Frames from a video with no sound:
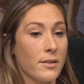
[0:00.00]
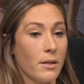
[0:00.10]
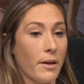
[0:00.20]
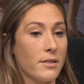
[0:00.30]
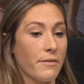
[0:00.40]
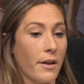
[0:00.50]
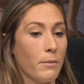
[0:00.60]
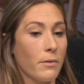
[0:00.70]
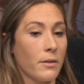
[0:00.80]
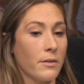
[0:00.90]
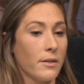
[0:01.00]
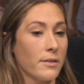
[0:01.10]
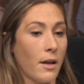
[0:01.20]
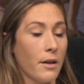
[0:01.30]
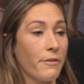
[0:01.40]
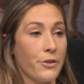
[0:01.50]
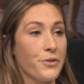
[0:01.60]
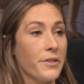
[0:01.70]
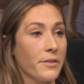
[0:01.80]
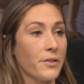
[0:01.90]
It's the best available, and there's a lot of
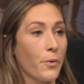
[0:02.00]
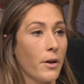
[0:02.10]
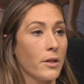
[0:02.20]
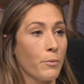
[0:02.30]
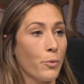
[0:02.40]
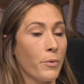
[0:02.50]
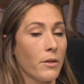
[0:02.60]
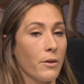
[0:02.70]
injuries in the squad at the moment.